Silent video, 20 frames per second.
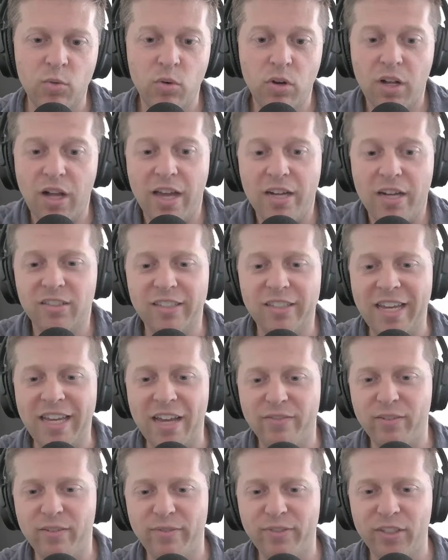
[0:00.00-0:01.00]
Well, I don't
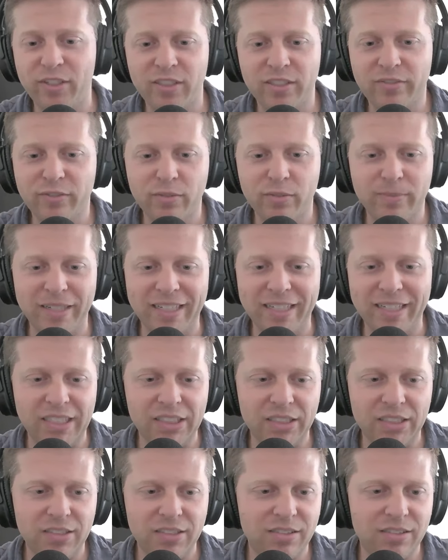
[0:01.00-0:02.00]
have a fund for my
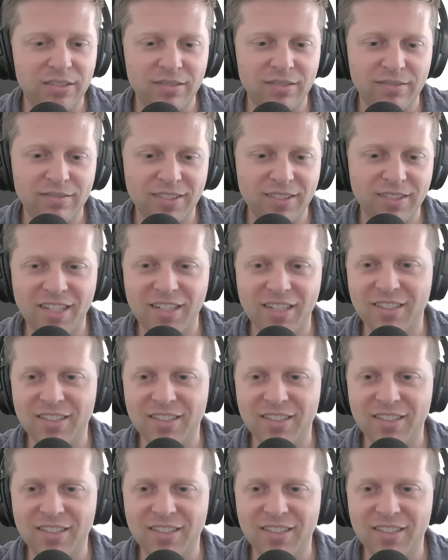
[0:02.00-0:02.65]
kids. Because I don't